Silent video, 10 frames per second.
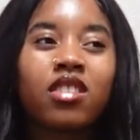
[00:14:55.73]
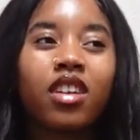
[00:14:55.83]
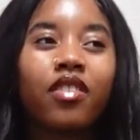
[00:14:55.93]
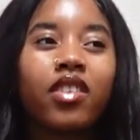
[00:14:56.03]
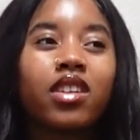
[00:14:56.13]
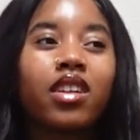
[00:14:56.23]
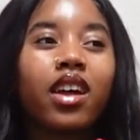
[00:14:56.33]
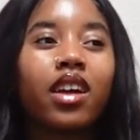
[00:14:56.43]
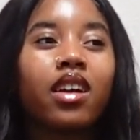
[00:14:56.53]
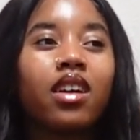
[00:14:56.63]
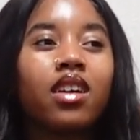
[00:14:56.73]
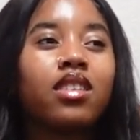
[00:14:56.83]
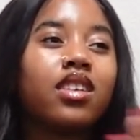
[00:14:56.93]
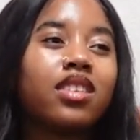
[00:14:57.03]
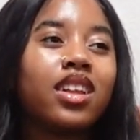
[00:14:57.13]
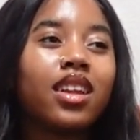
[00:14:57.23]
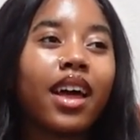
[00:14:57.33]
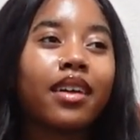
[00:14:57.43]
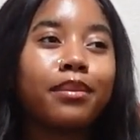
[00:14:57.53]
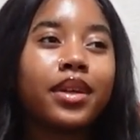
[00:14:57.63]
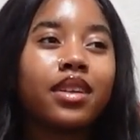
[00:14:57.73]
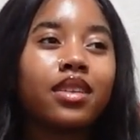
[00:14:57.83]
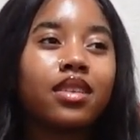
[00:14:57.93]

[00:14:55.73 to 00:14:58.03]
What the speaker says: feeling like, does he like me?